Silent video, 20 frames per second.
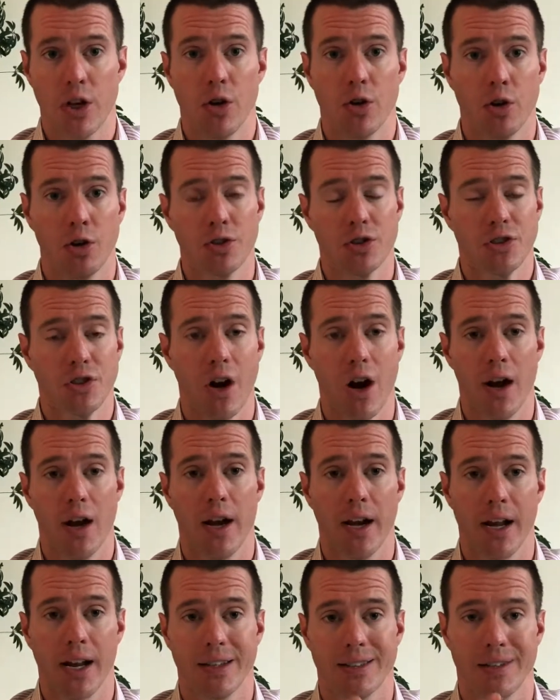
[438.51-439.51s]
you're starting
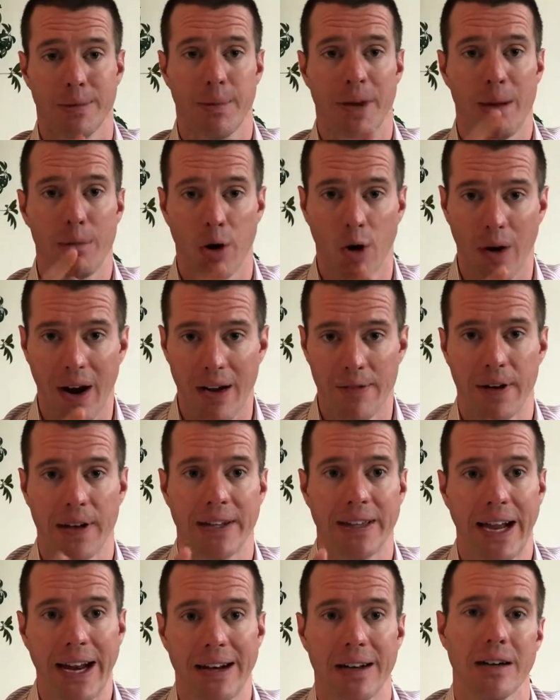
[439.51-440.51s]
to get some demographic
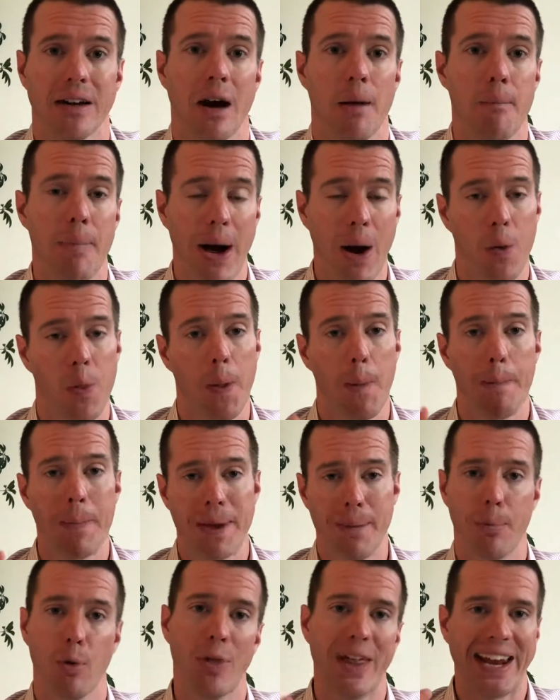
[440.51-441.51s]
data about the
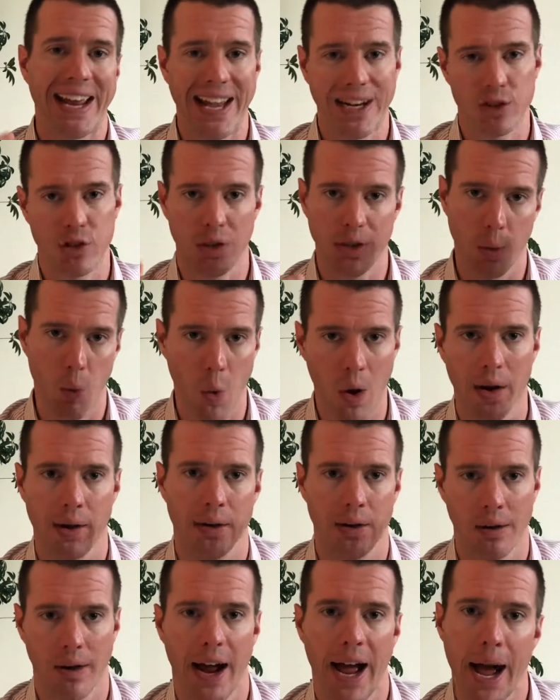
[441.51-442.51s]
people that actually want
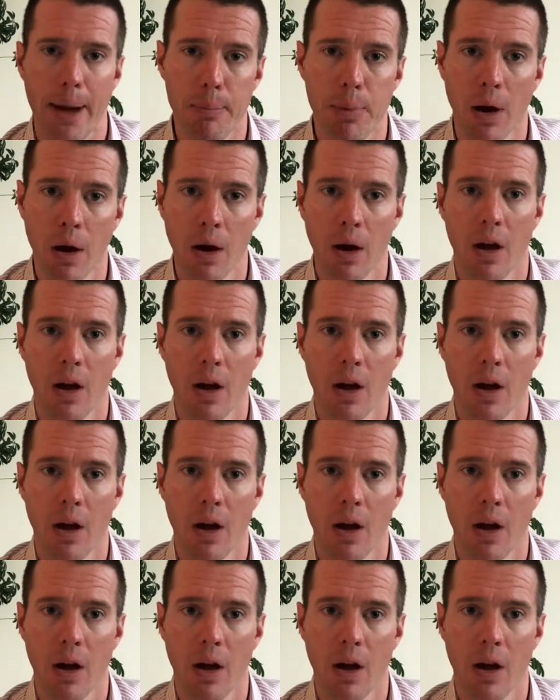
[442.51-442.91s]
your app.